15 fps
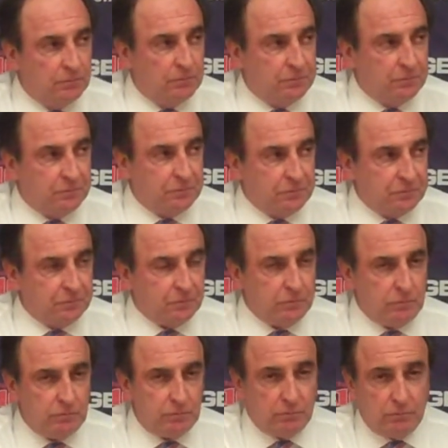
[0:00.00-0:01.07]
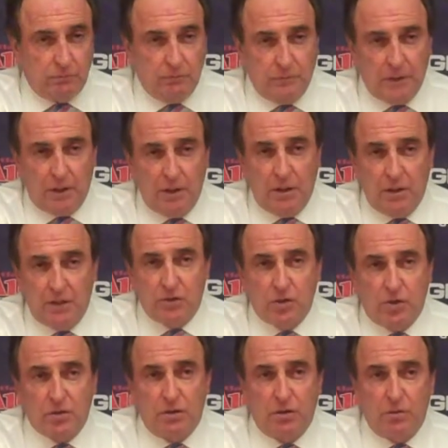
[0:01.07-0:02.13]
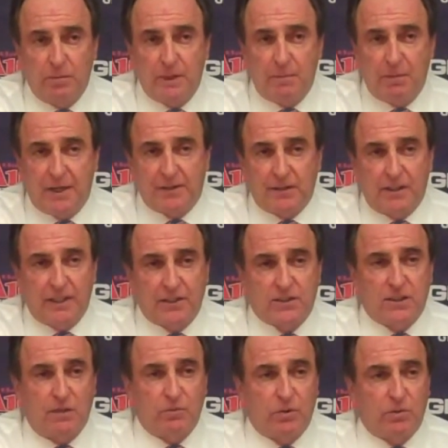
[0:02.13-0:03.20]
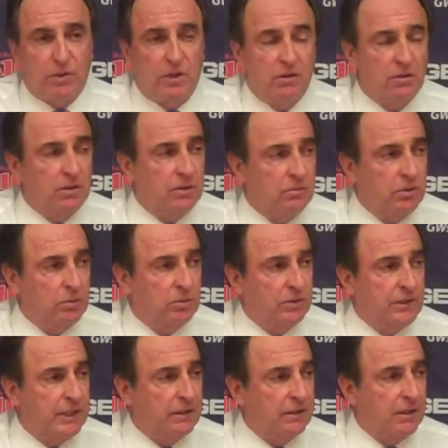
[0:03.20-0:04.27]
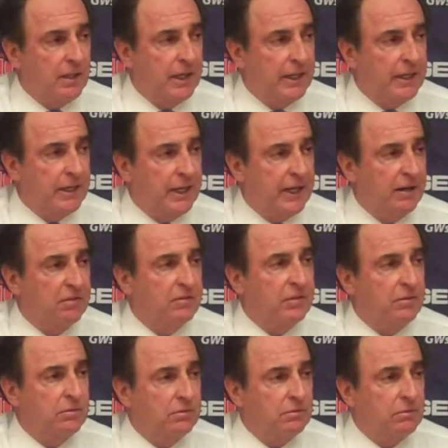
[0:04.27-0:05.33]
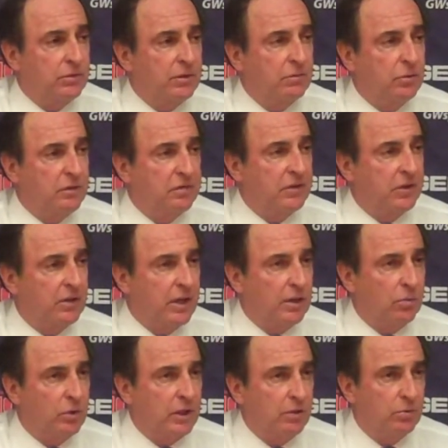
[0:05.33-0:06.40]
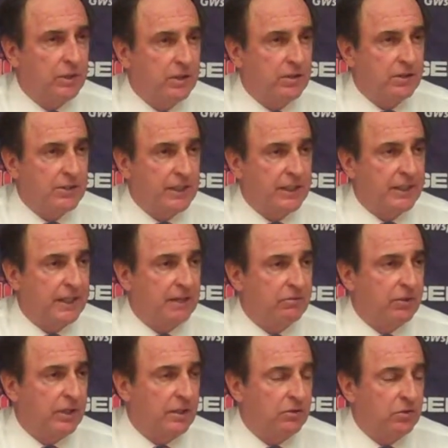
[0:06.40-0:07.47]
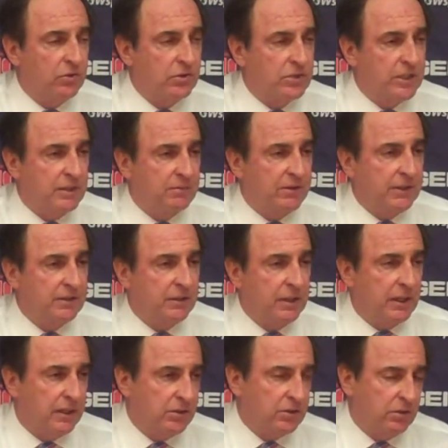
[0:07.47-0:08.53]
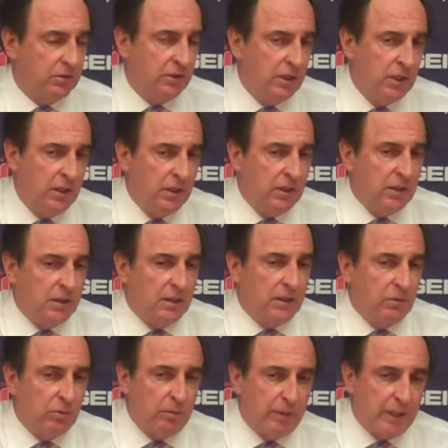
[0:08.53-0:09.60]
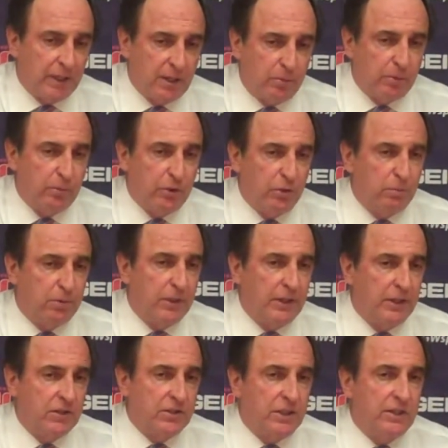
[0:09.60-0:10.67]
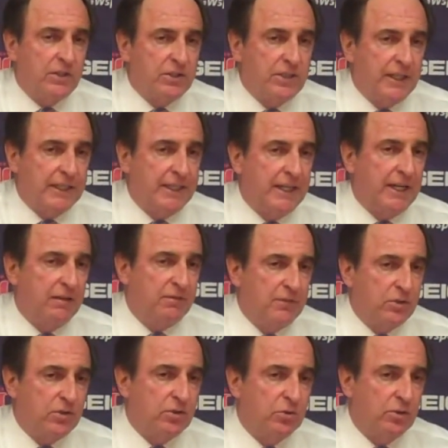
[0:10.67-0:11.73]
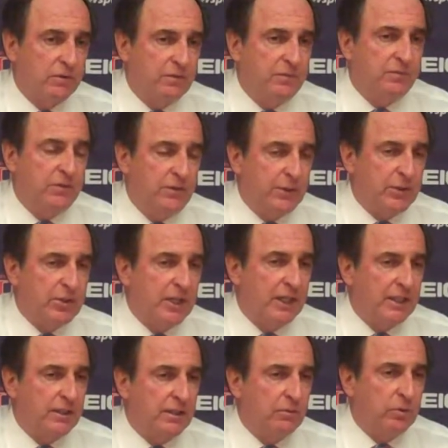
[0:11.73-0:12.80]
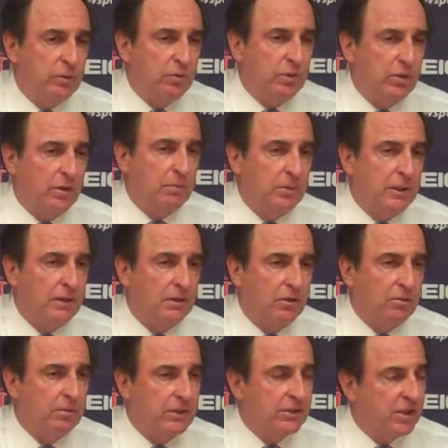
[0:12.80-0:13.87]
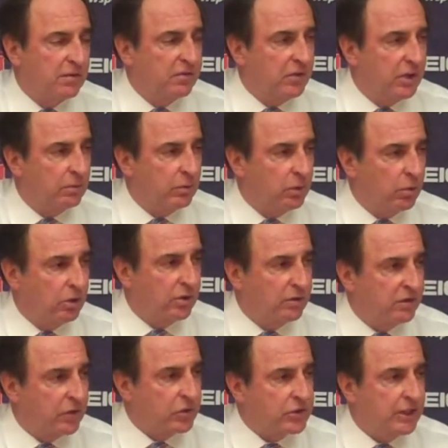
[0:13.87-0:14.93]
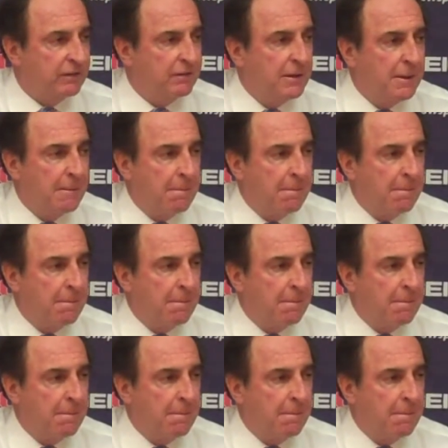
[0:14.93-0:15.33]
I talked a little bit about the last time we were here, that we were down a lot at half, and we figured out a way to win in the second half. We got to do the same thing today. So we made a couple of good plays in the second half and sort of decided that we were going to be a little bit tougher than we were in the first half.